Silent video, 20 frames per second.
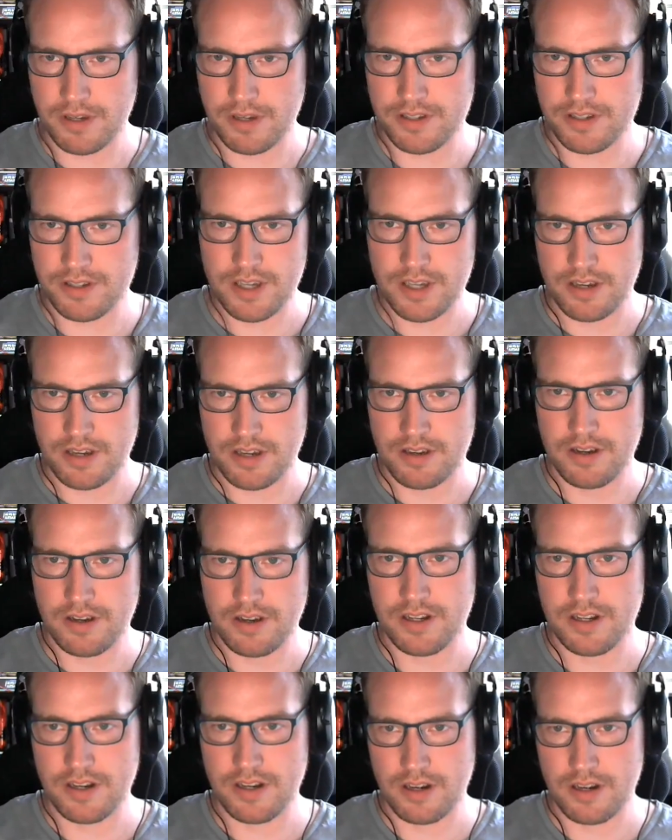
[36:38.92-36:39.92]
Because yeah,
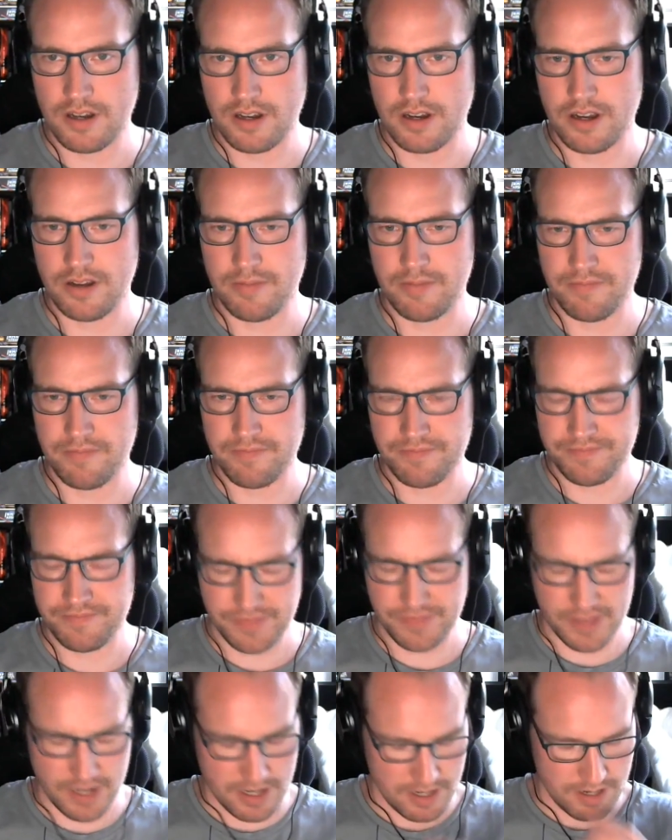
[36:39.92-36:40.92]
I didn't
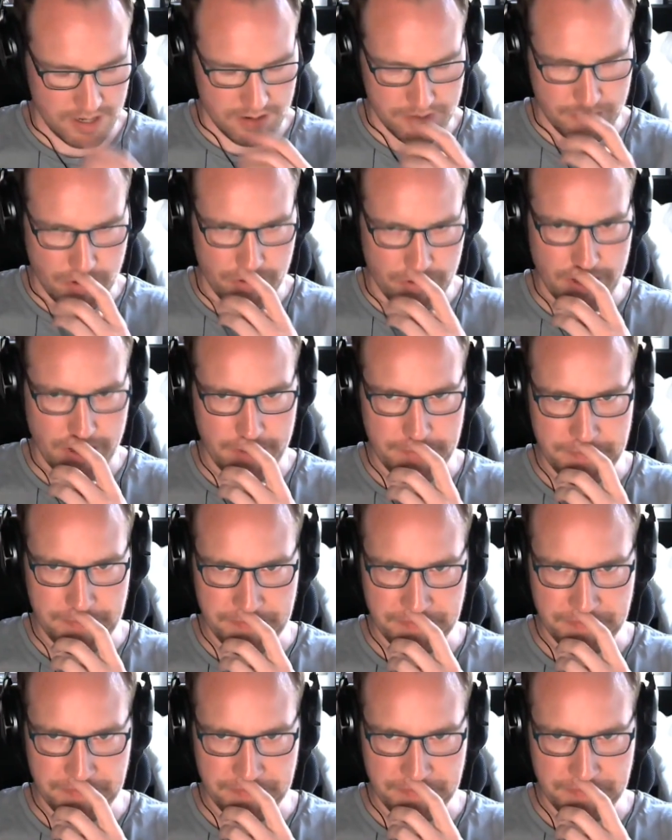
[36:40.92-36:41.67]
spot that.